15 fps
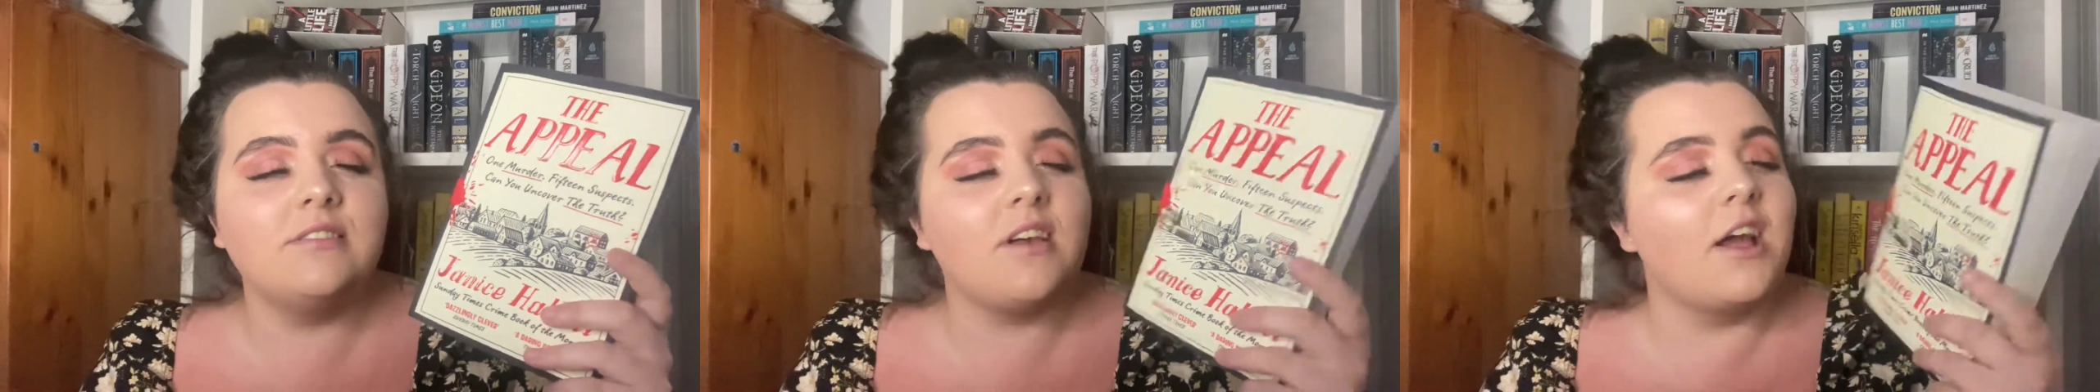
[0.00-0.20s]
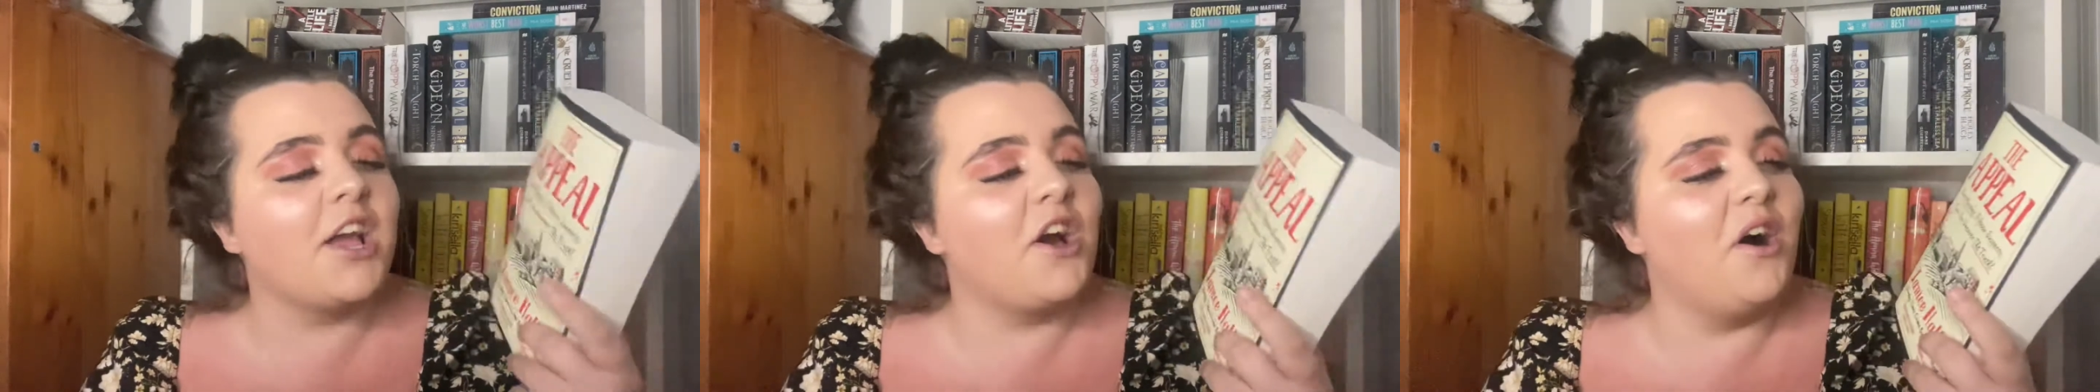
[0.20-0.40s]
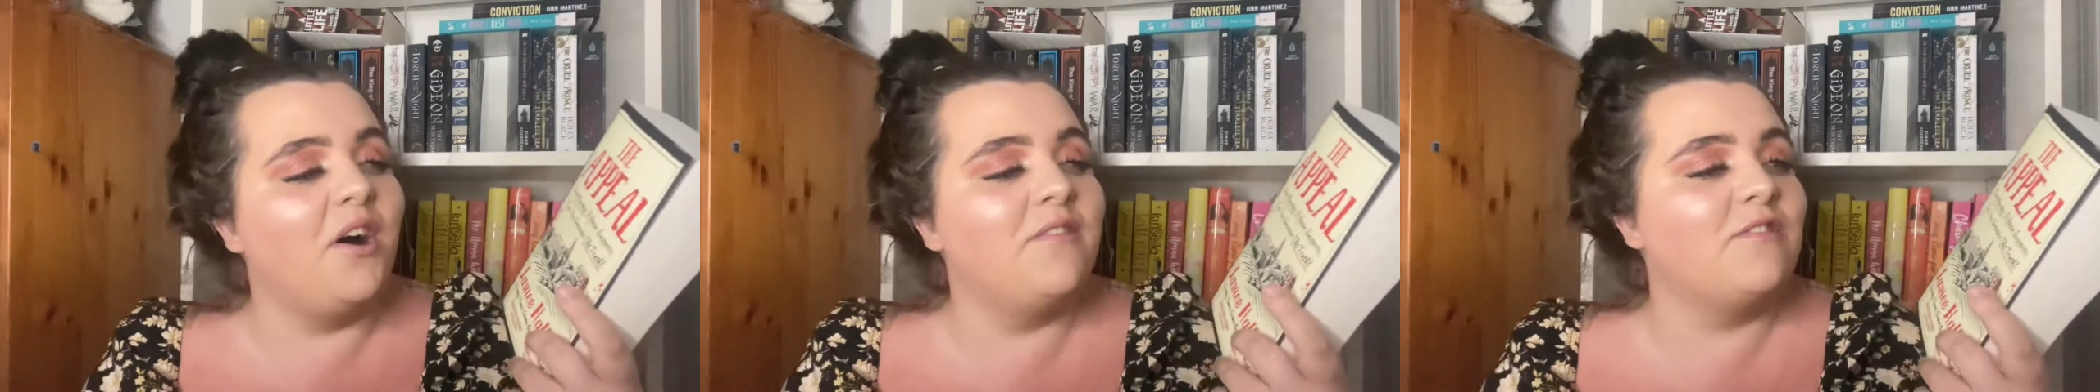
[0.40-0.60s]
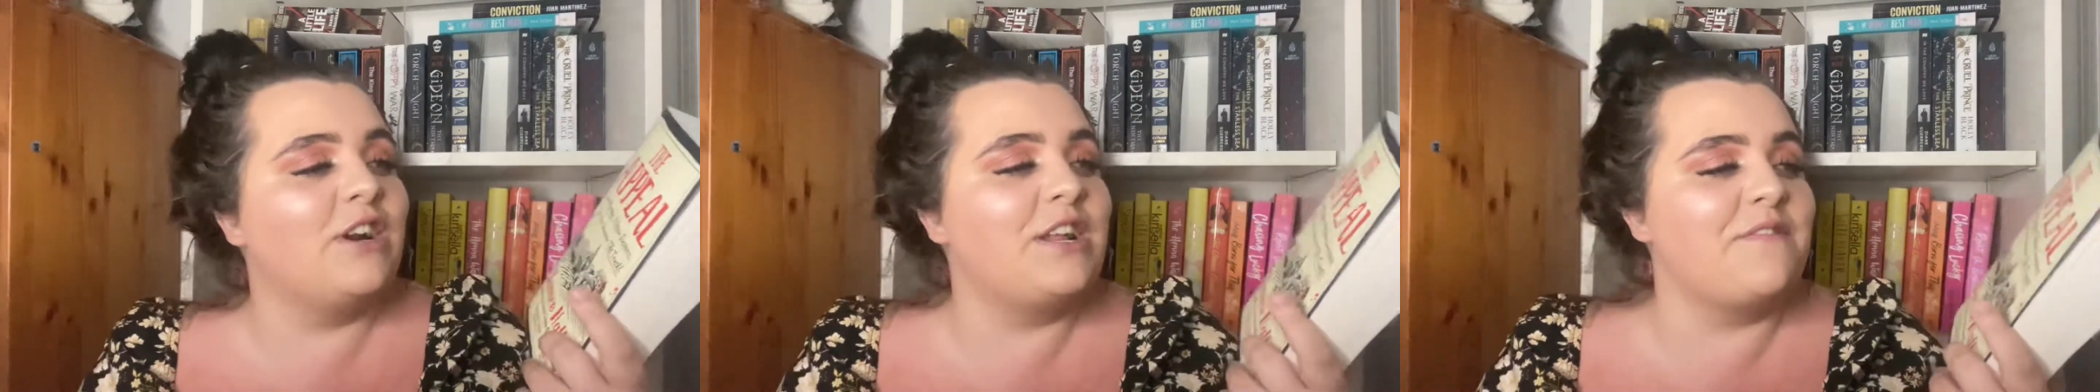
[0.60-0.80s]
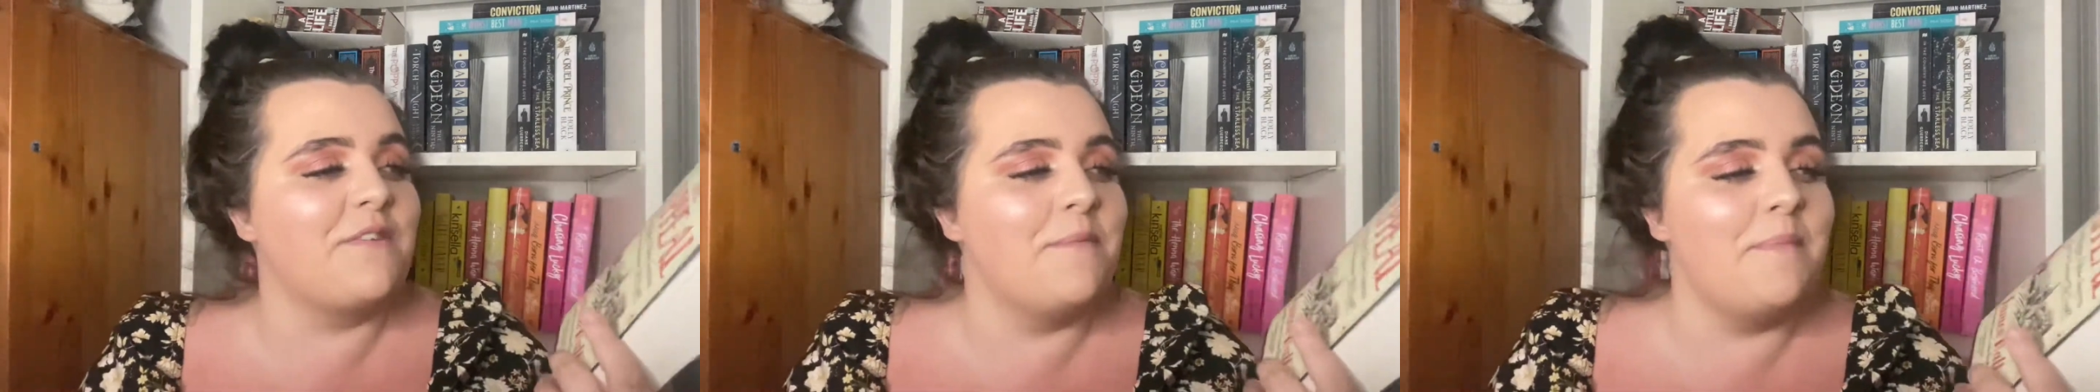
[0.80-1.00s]
I can't
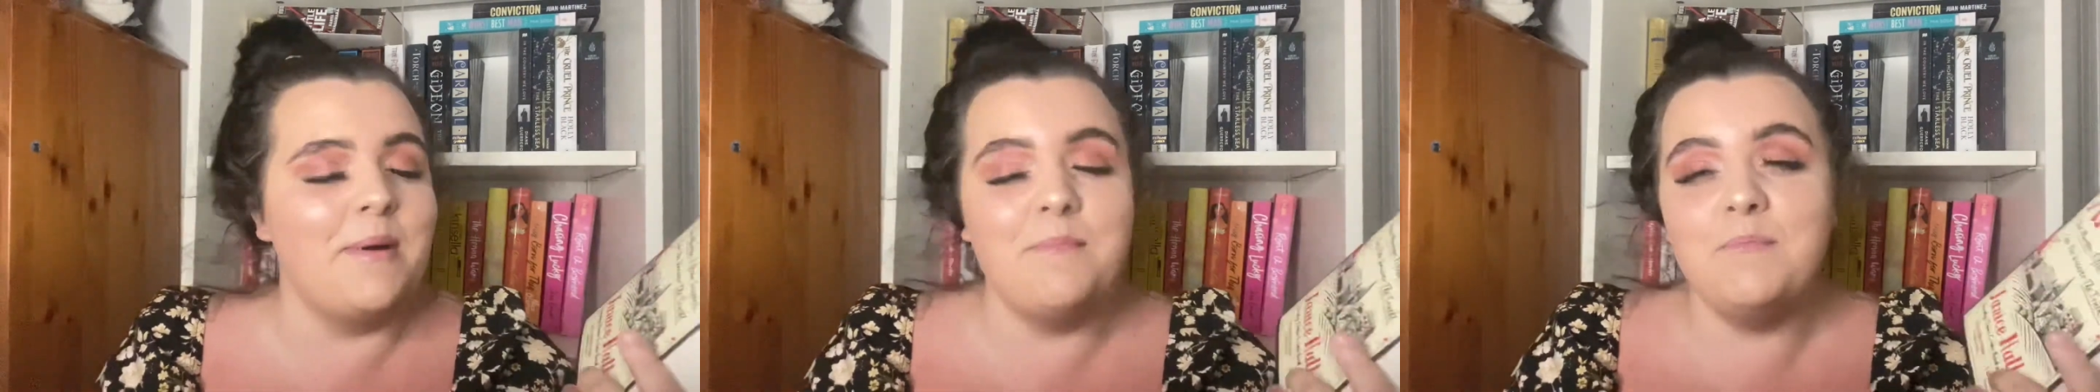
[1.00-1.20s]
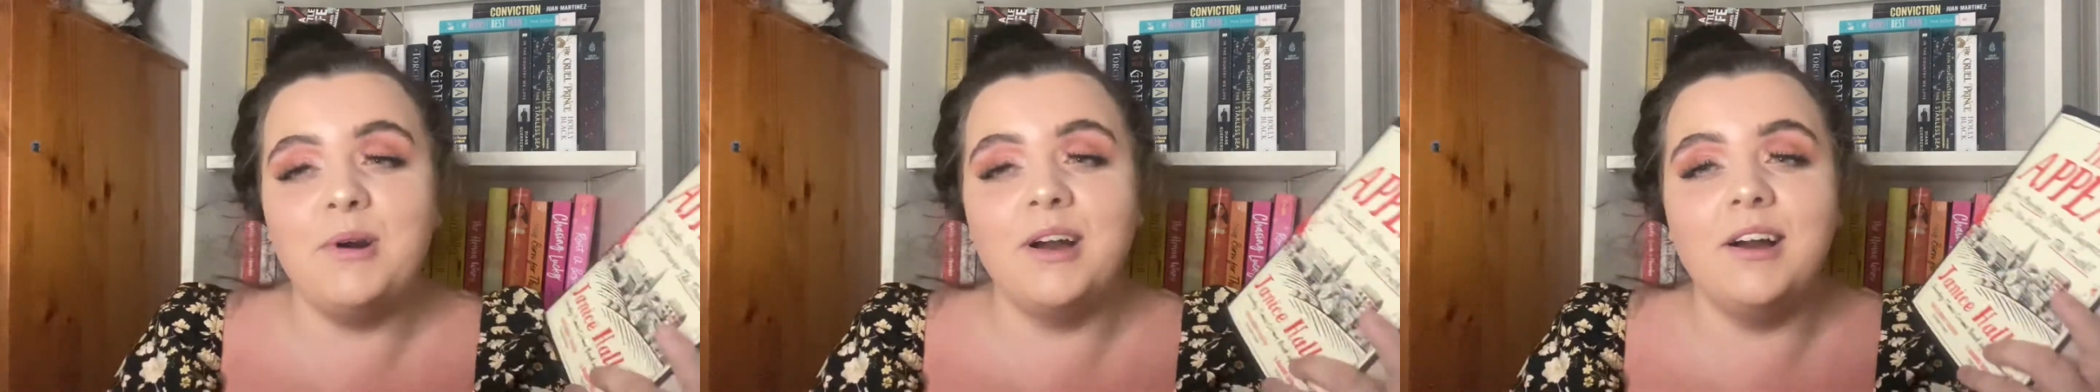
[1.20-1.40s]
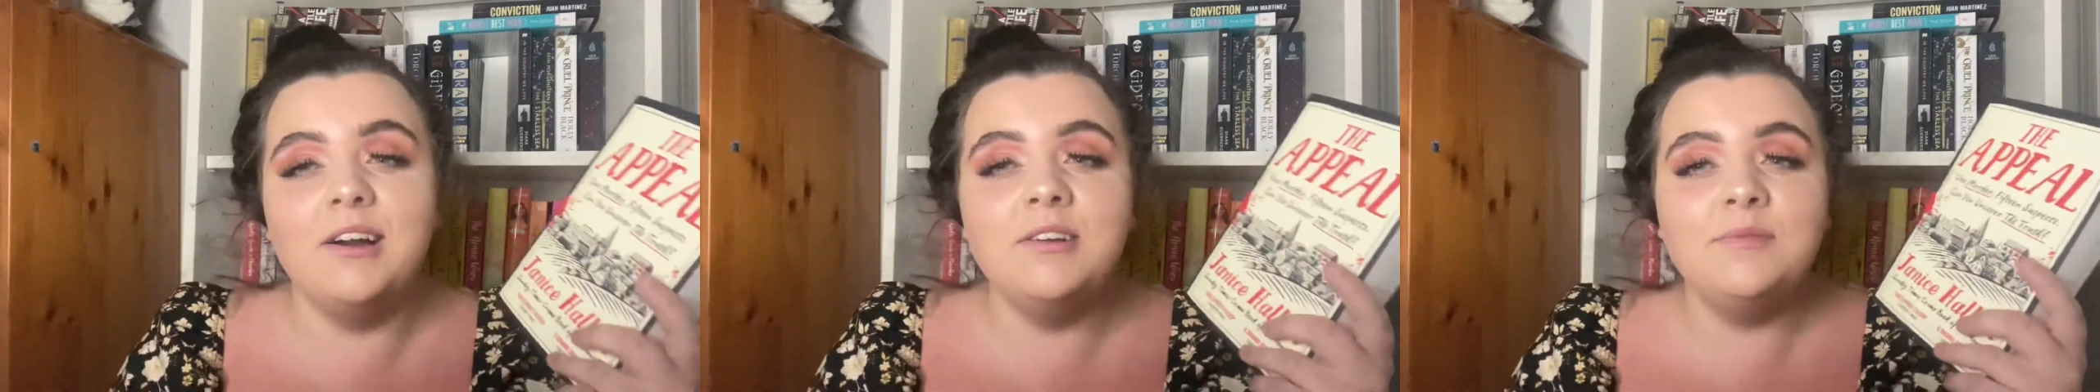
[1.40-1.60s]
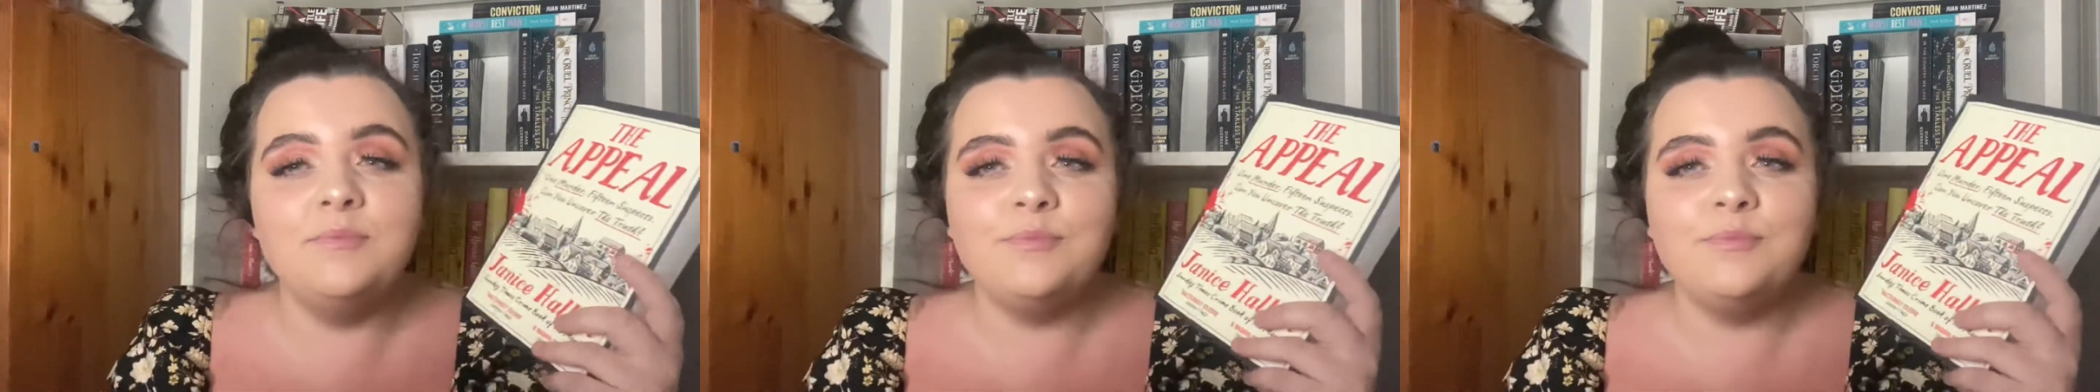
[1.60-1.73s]
really remember.